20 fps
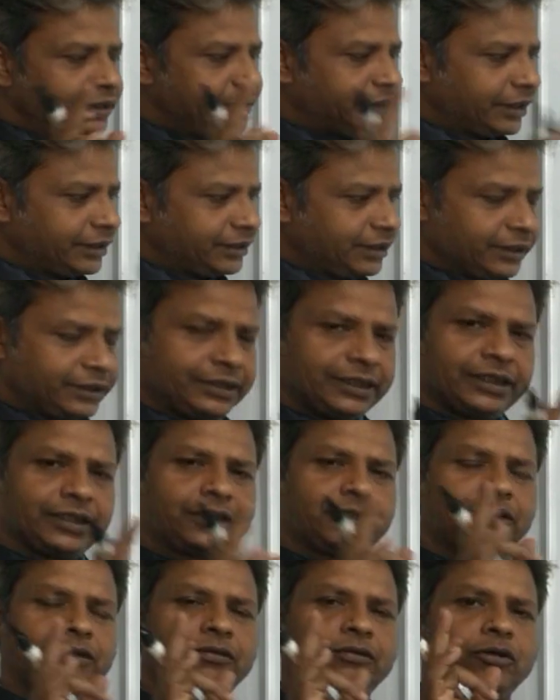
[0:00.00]
Just
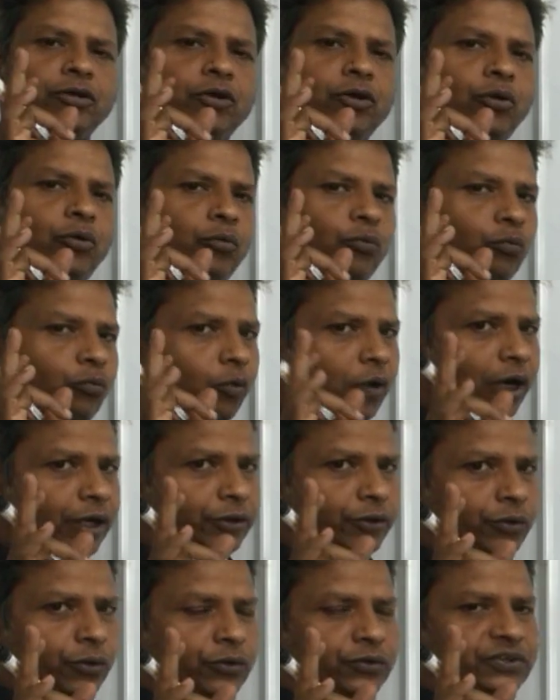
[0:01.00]
take
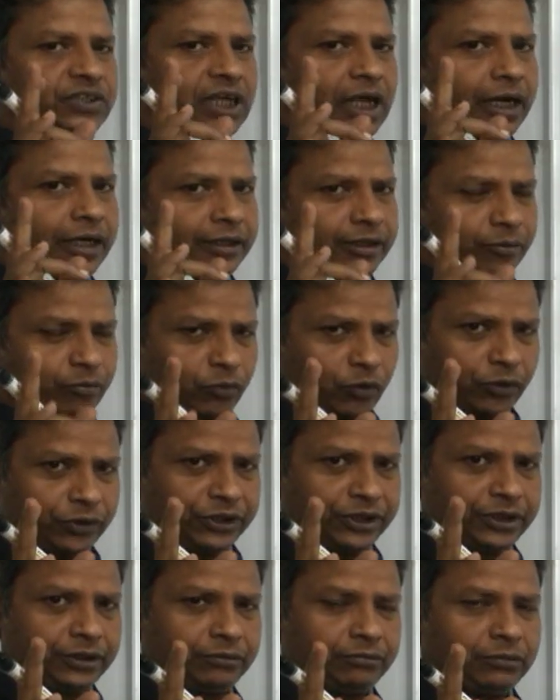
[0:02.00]
one dose at a
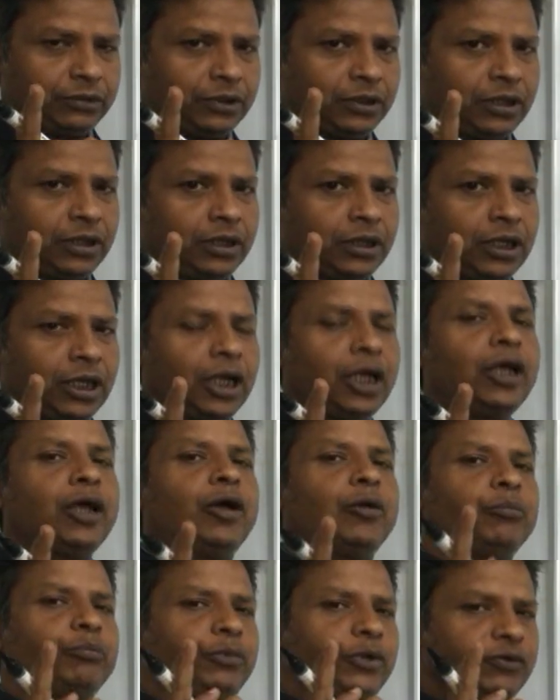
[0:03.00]
morning,
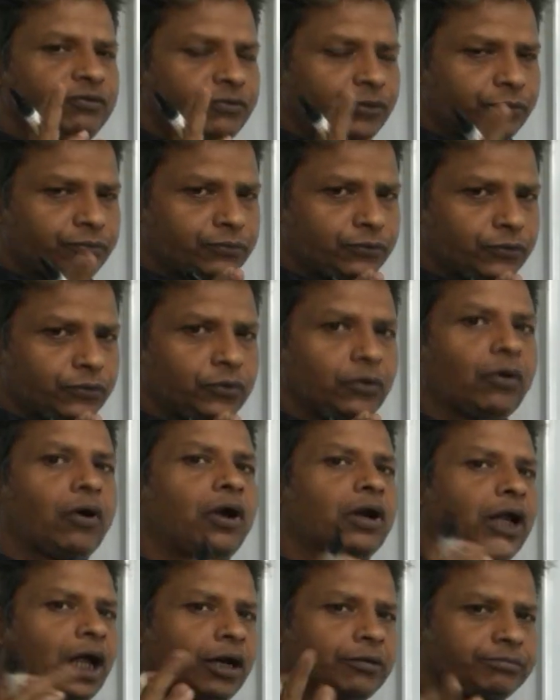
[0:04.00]
before food
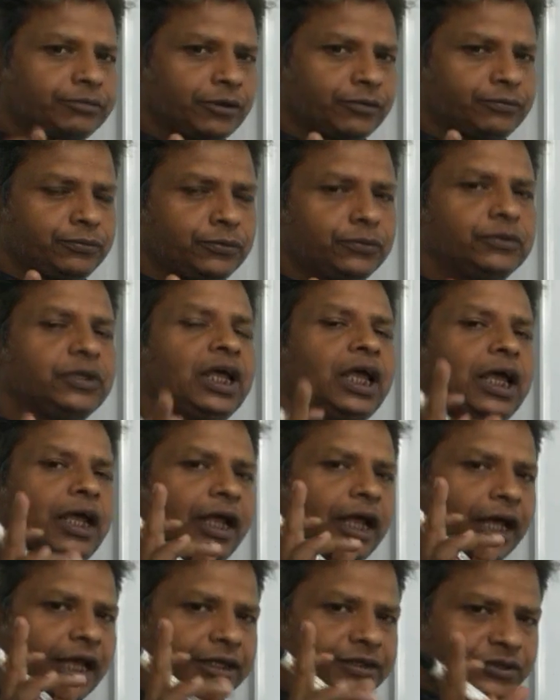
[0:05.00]
or after food,
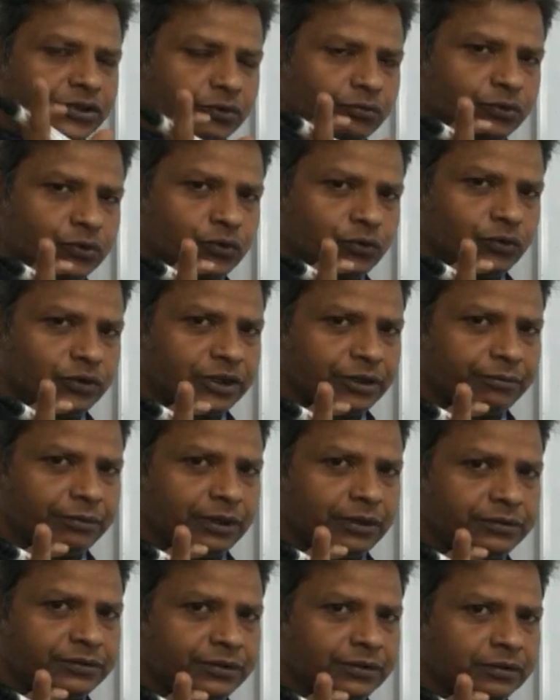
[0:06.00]
as you
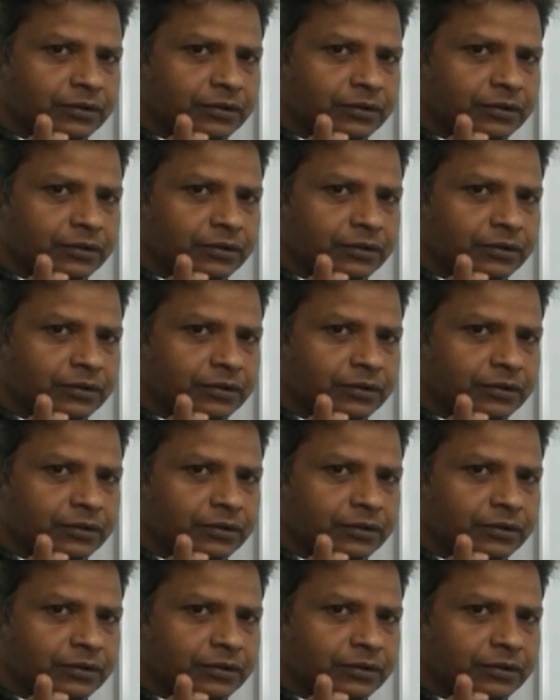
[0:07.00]
suitable.